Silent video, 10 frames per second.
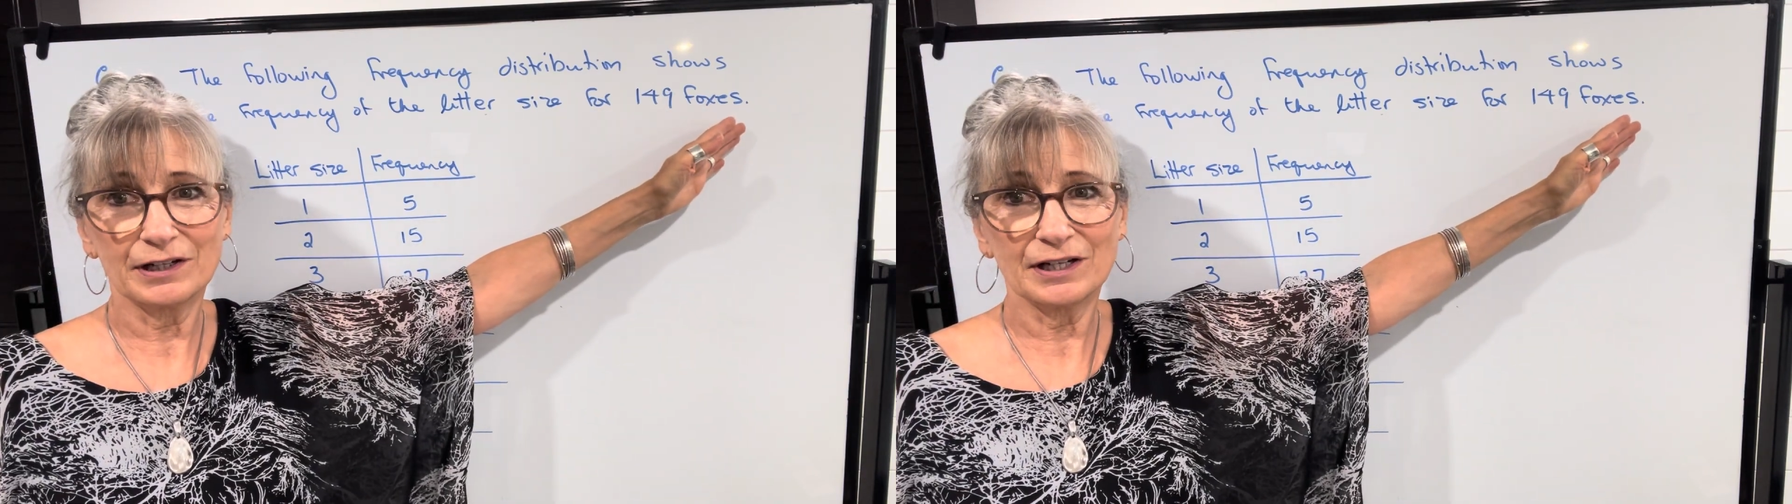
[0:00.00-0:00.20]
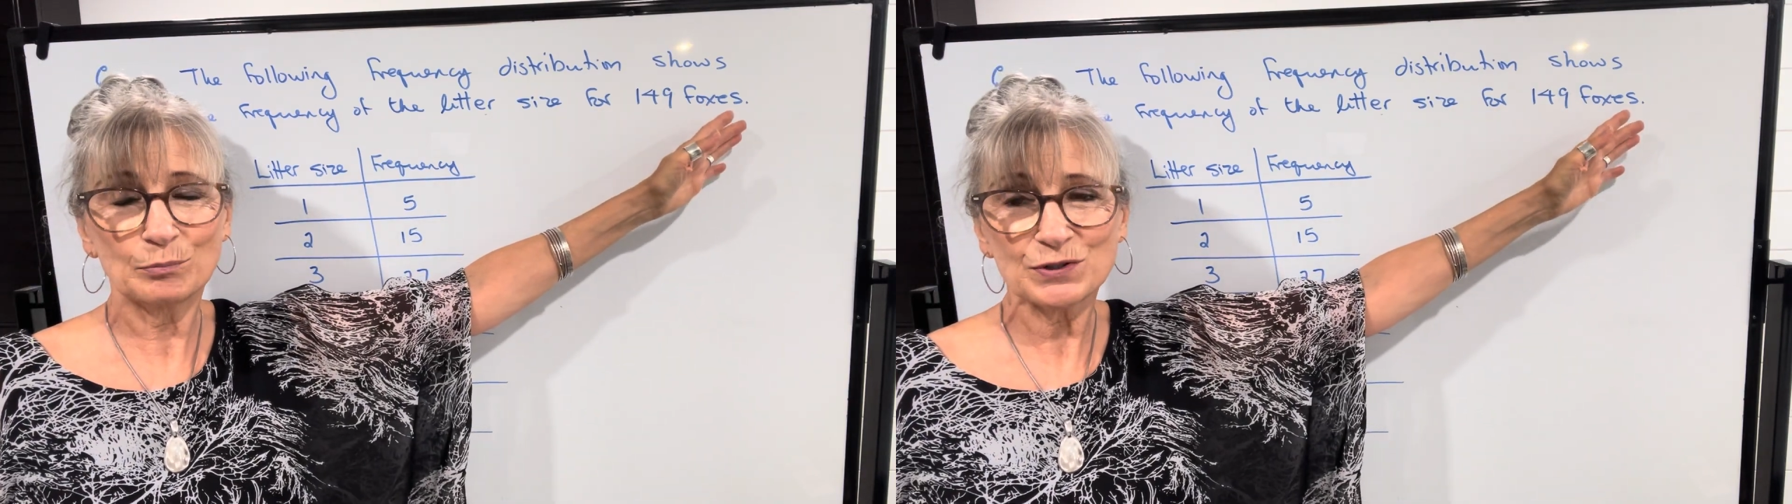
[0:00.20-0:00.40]

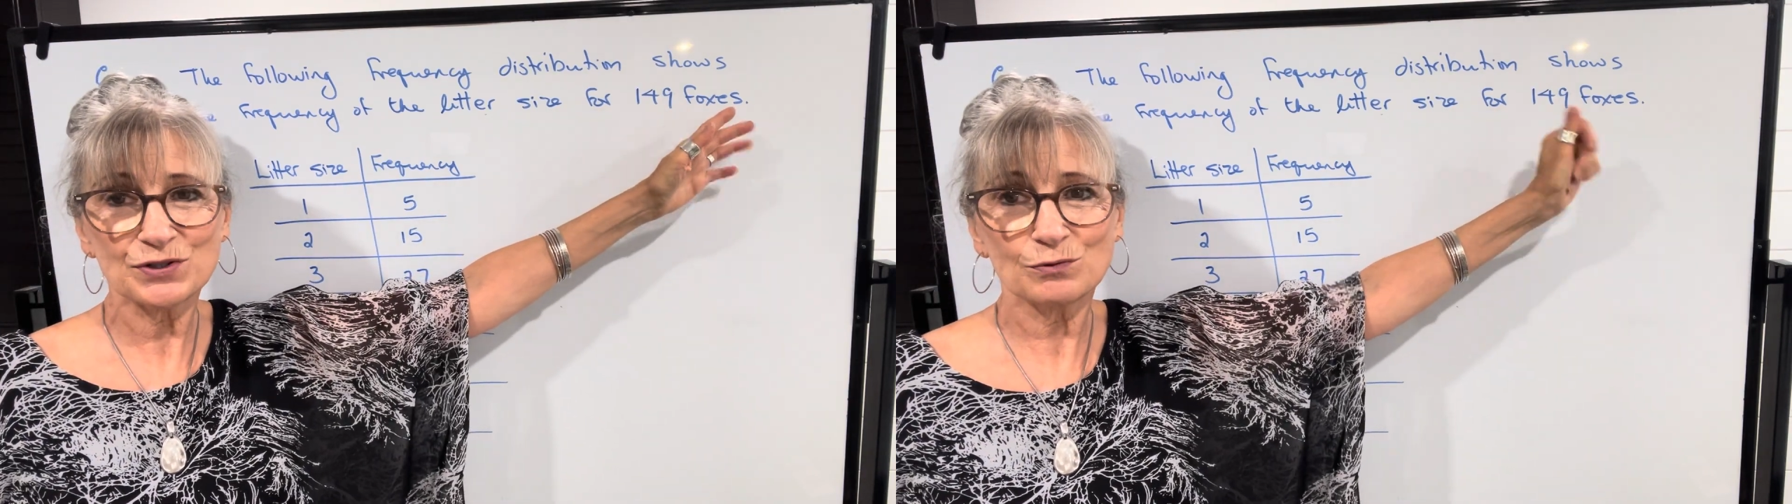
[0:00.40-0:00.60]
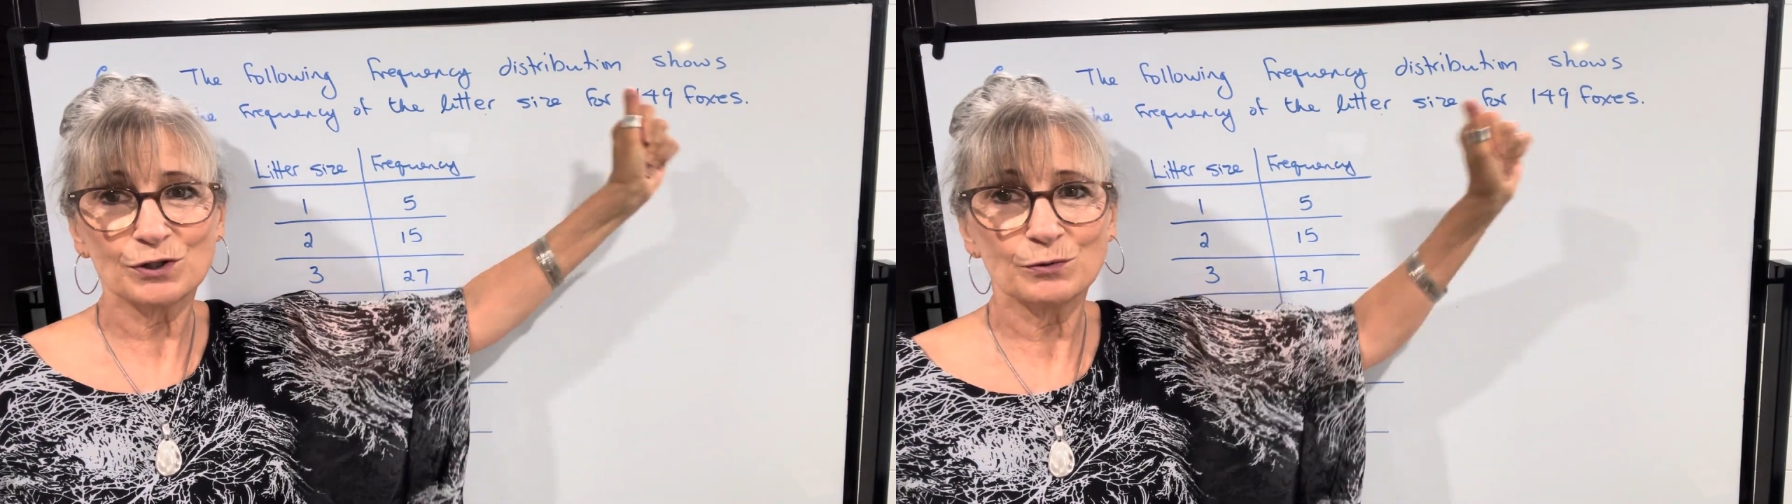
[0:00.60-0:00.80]
numbers
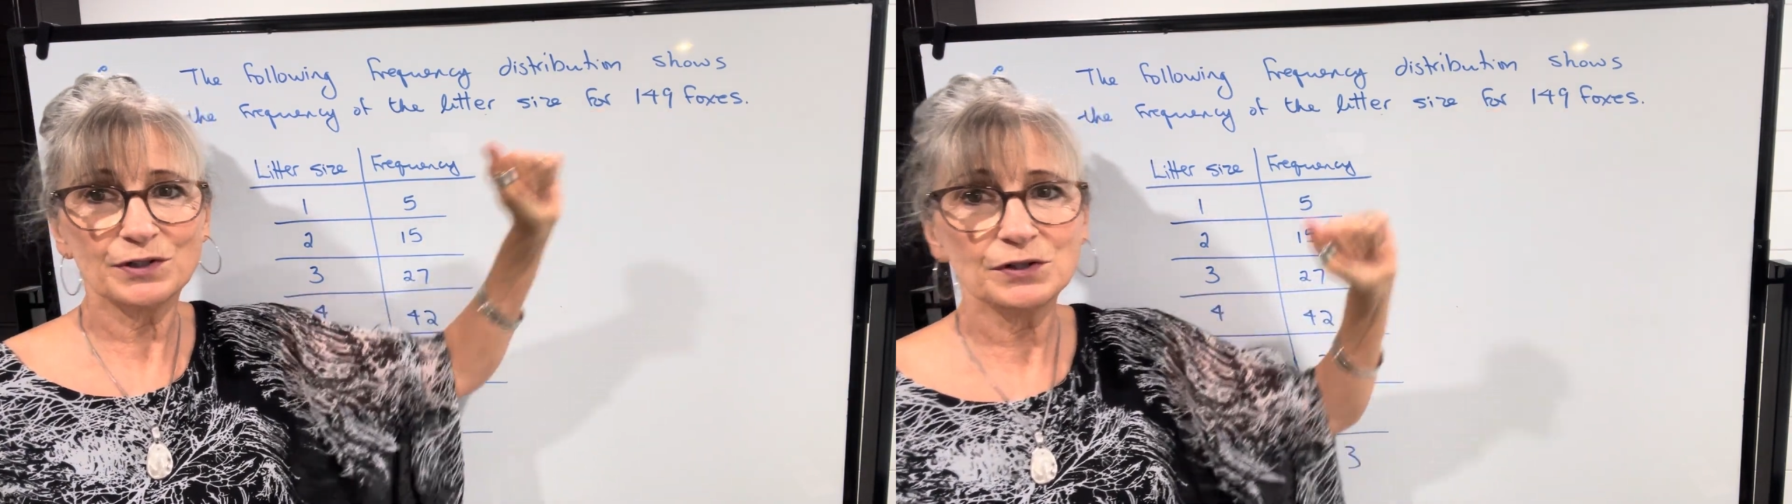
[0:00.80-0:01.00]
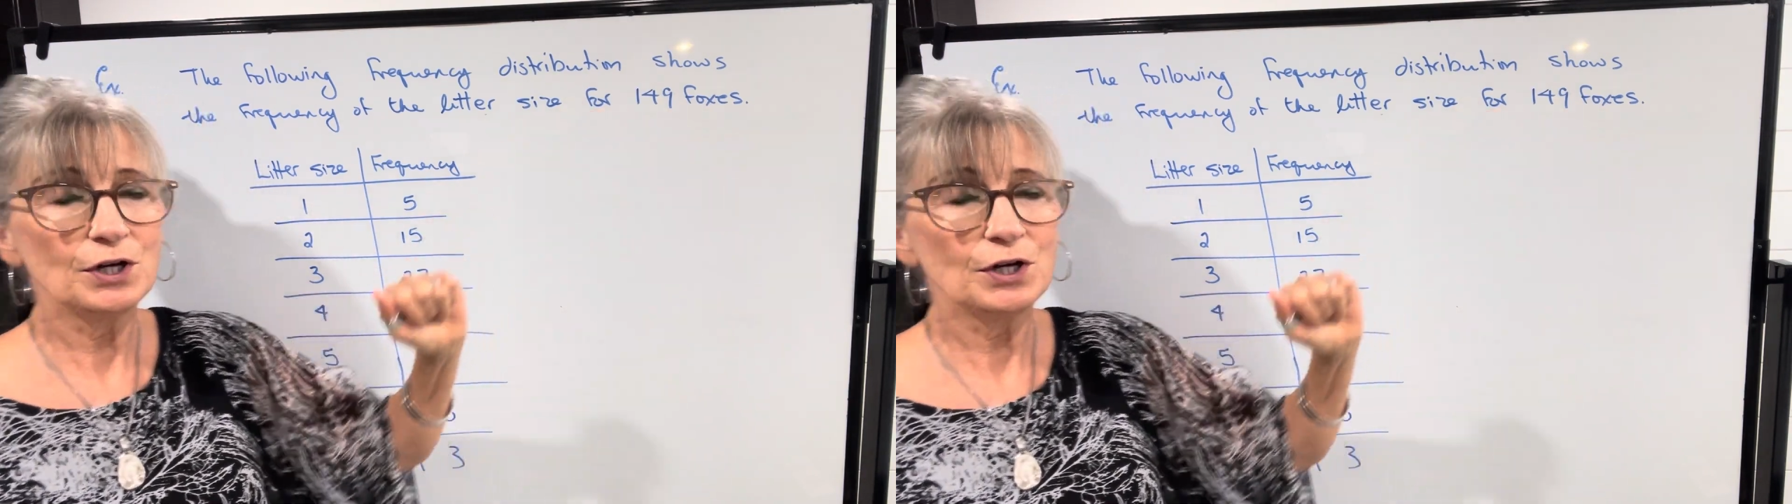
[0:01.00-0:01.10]
to work with,